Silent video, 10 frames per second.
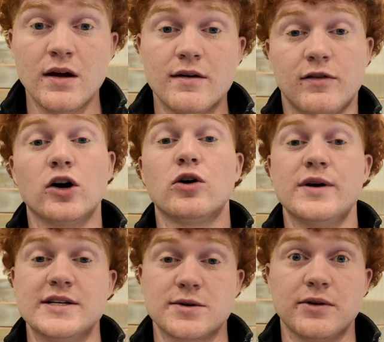Fargo
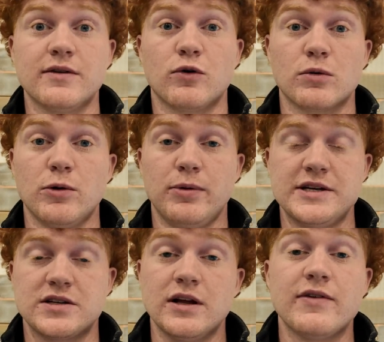is a really affordable
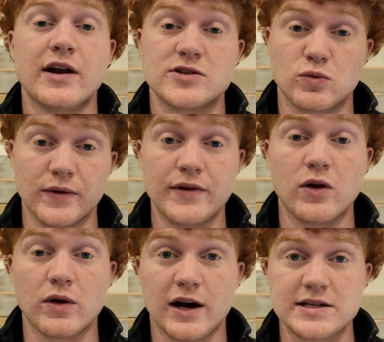place to live and has a really
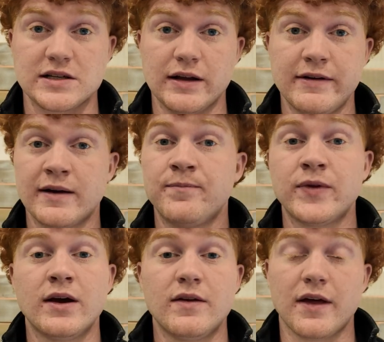low cost of living.
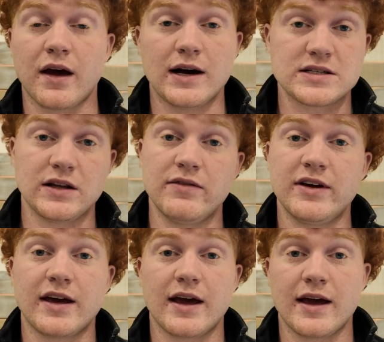The cost of
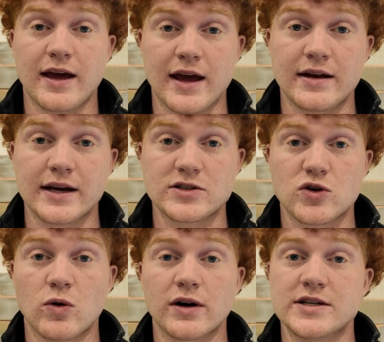living index
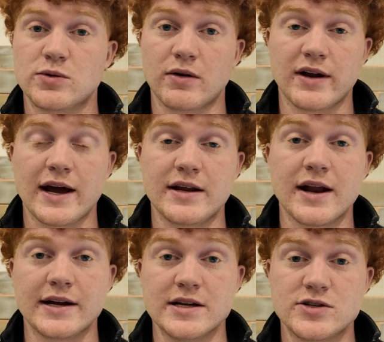score is around 90,
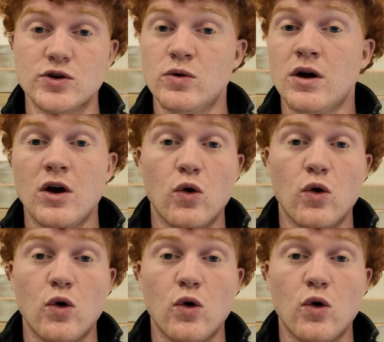92,